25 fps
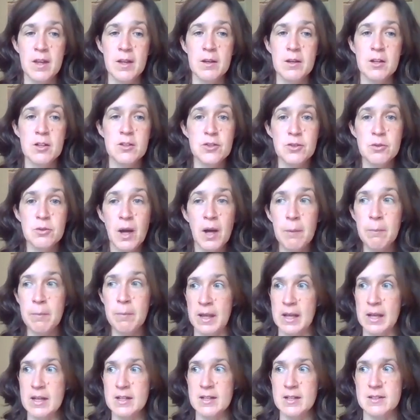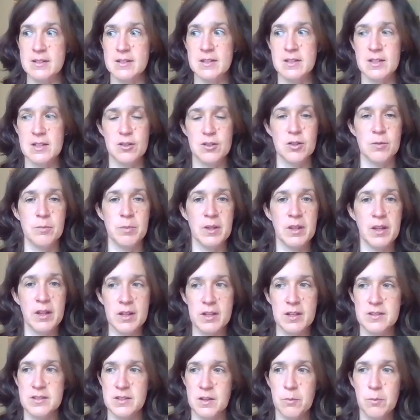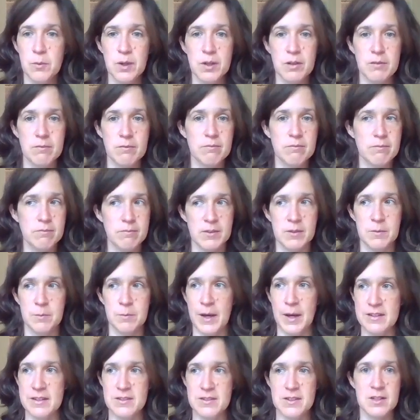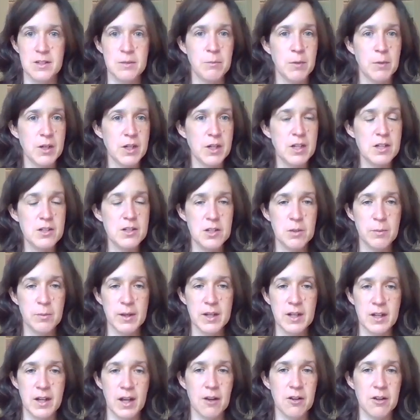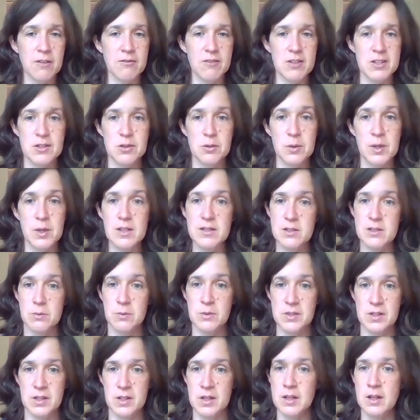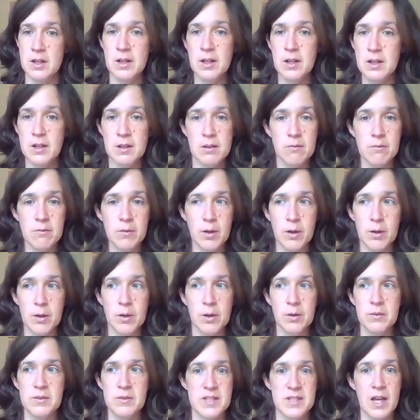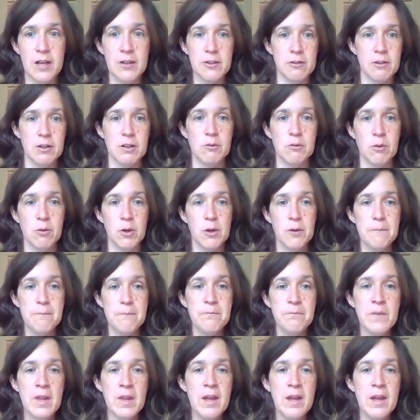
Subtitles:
Because you got paid as a teacher, but like someone deposited money into your bank account every 2 weeks. It was a salaried role.